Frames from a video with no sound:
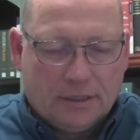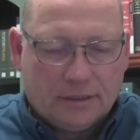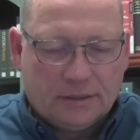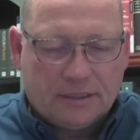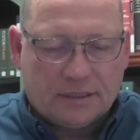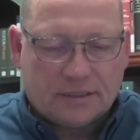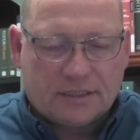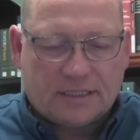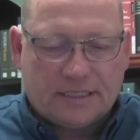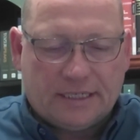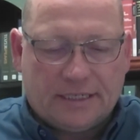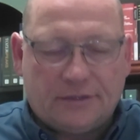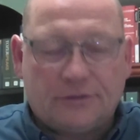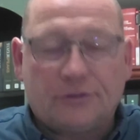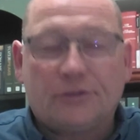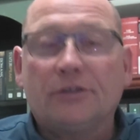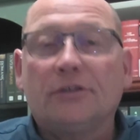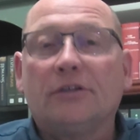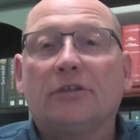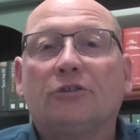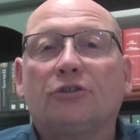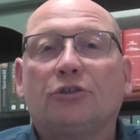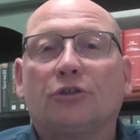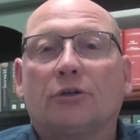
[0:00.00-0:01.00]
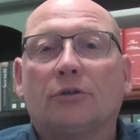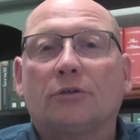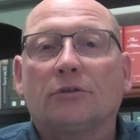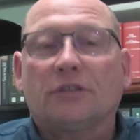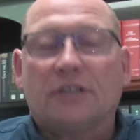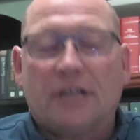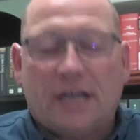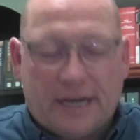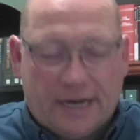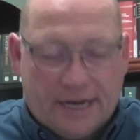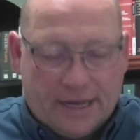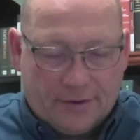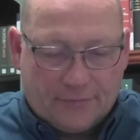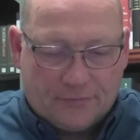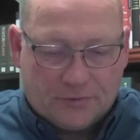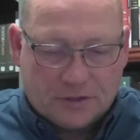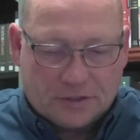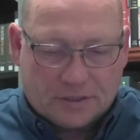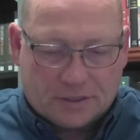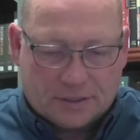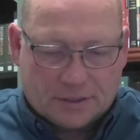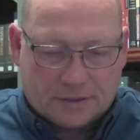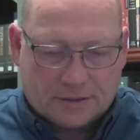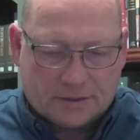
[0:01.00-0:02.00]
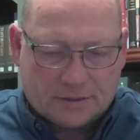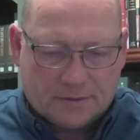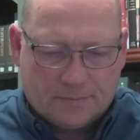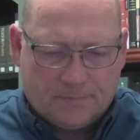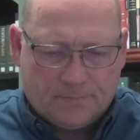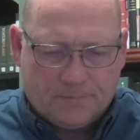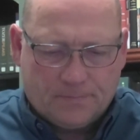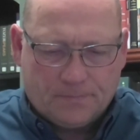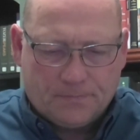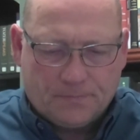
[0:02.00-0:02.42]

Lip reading: to send to the church at Ephesus.